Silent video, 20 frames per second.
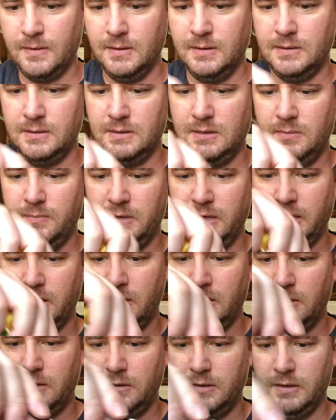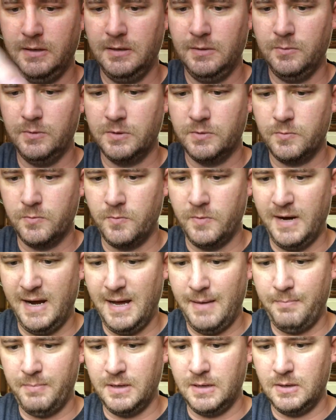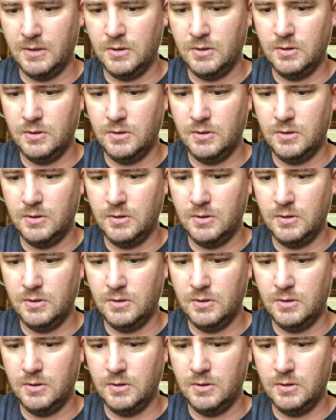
It seemed like all they did was wrap it.